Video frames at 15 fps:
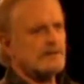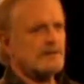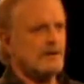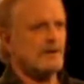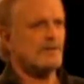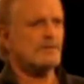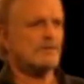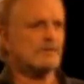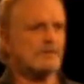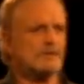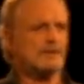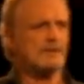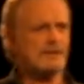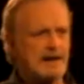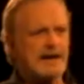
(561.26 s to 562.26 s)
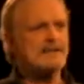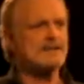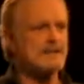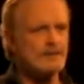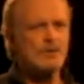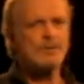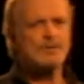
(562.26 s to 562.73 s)
You know, guys
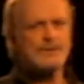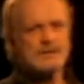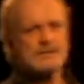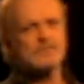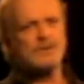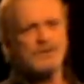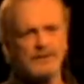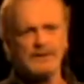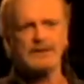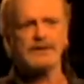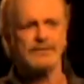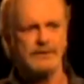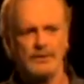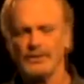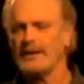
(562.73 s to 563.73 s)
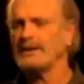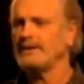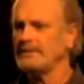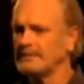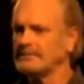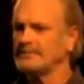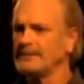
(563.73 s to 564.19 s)
in the Old Testament, you think of the great,
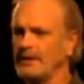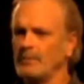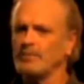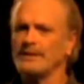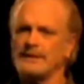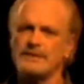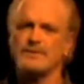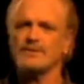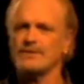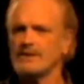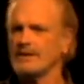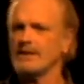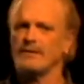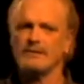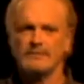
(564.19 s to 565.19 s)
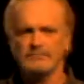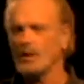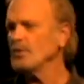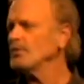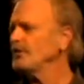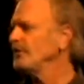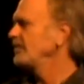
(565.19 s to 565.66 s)
you know, believers there,
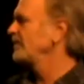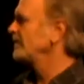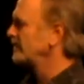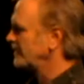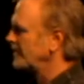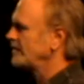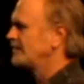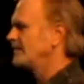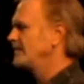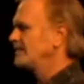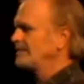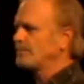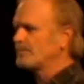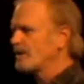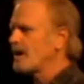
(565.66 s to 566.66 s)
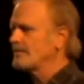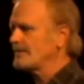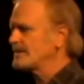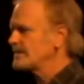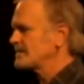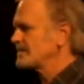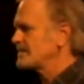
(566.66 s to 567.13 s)
Moses, David, the
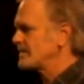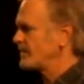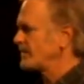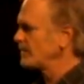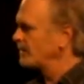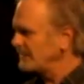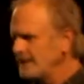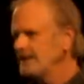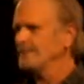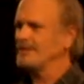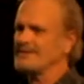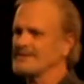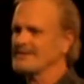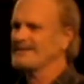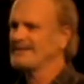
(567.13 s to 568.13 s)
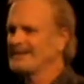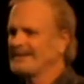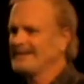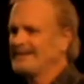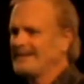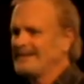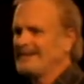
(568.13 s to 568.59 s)
prophets and stuff. They're believers.
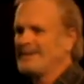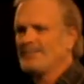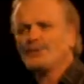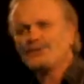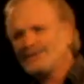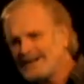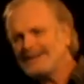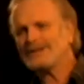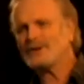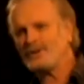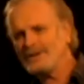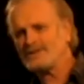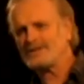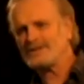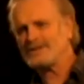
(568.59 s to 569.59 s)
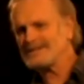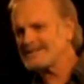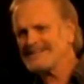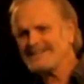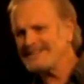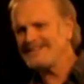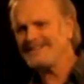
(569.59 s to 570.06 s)
But they're not Christians
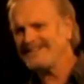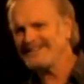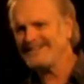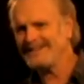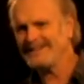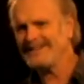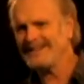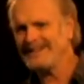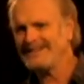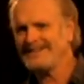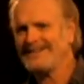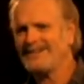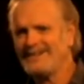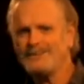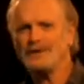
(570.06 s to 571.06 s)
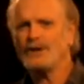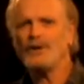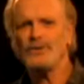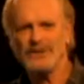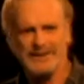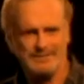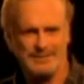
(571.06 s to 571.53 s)
because they, you know, they, they don't even
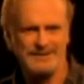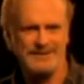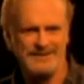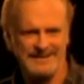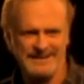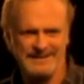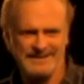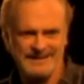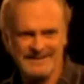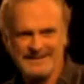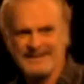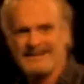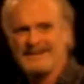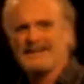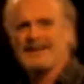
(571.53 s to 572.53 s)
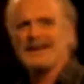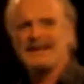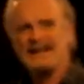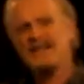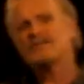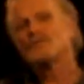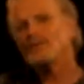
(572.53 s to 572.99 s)
know that part yet.
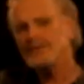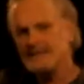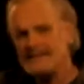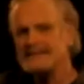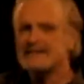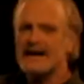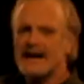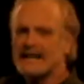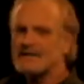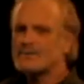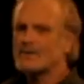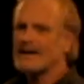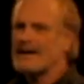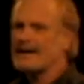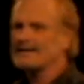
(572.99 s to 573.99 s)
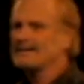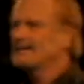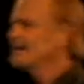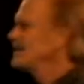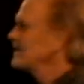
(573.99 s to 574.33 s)
And that's where these guys were at.